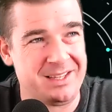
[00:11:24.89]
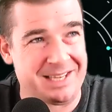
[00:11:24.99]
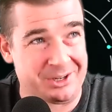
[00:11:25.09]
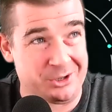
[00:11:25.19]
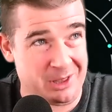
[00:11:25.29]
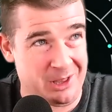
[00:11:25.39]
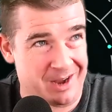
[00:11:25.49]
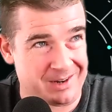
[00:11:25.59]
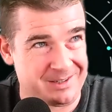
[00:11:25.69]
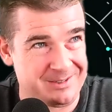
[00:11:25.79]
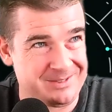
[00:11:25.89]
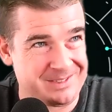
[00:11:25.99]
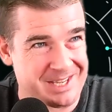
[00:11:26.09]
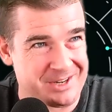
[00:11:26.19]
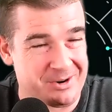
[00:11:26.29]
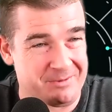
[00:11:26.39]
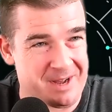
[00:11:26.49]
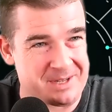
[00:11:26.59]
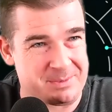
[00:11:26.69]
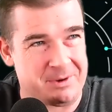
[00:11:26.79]
and good luck in your
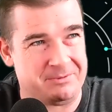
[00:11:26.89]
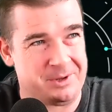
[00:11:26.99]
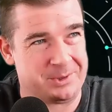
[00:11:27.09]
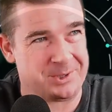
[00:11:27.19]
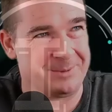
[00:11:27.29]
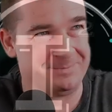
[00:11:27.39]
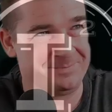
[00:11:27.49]
investment future.